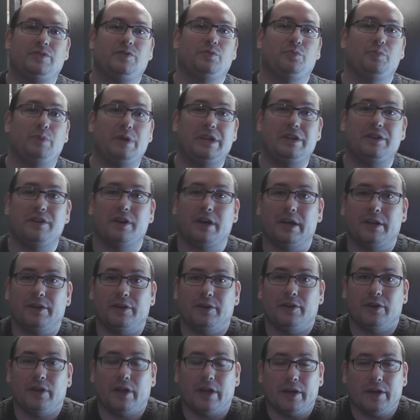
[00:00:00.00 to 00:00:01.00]
to be
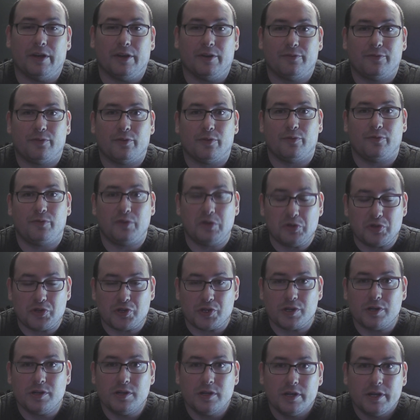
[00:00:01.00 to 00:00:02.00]
done for the
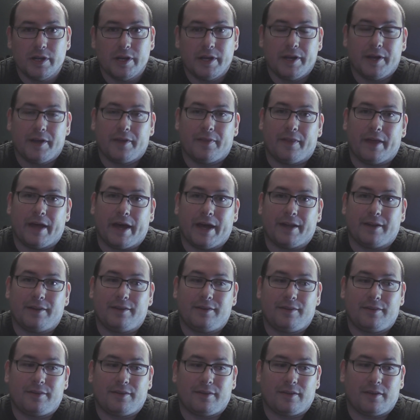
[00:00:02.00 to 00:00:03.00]
future,
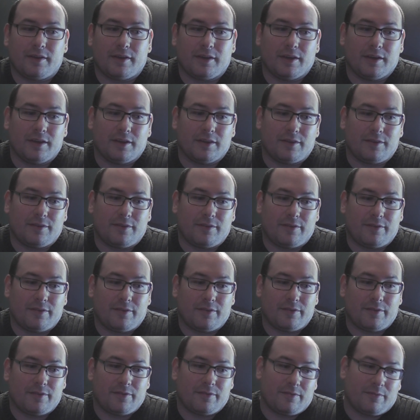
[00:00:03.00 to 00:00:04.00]
that
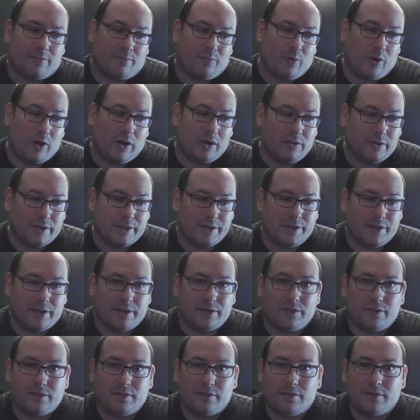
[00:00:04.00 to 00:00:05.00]
it's, well,
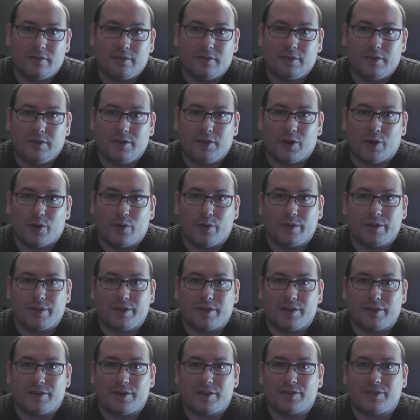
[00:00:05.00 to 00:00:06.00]
it you know,
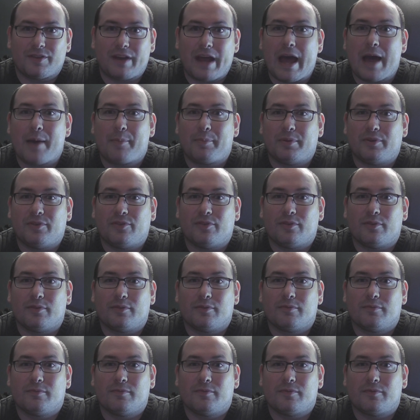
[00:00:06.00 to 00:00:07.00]
it doesn't happen
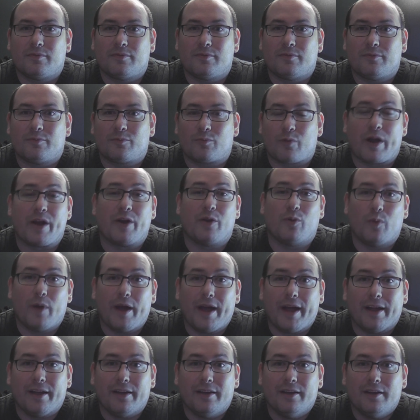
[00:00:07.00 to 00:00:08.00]
right
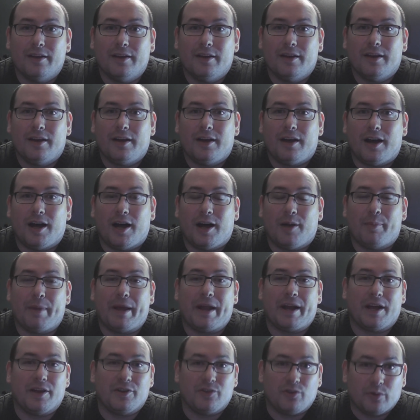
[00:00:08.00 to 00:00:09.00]
away.
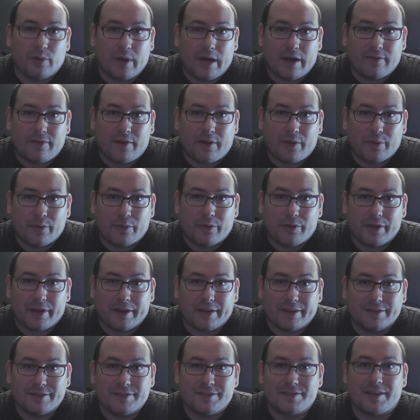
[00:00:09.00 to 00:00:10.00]
And I do have other
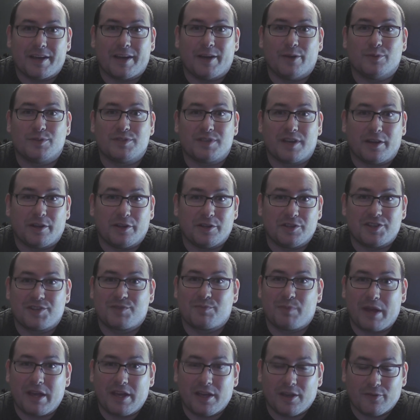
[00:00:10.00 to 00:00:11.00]
things outside of
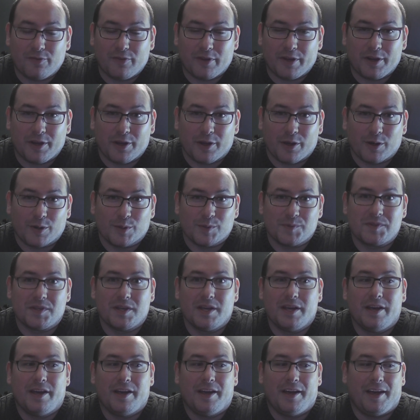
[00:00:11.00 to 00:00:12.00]
just making
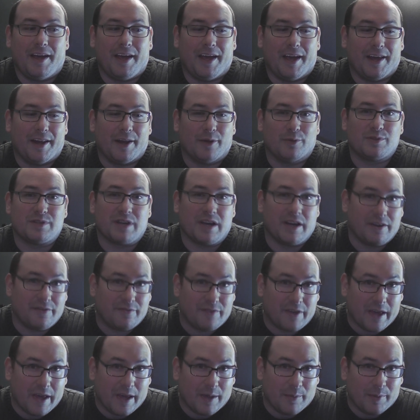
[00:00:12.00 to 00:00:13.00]
videos and outside
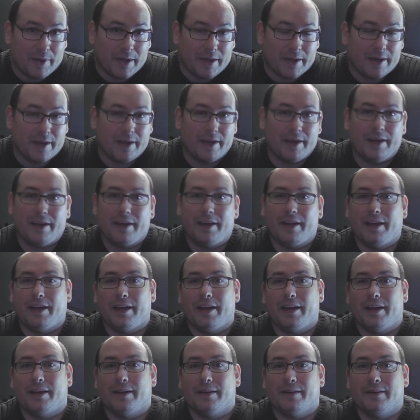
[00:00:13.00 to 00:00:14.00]
of gaming,
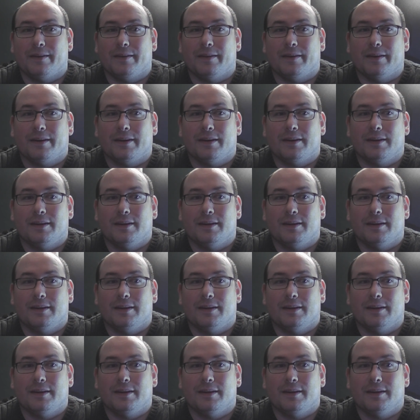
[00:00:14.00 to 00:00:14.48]
and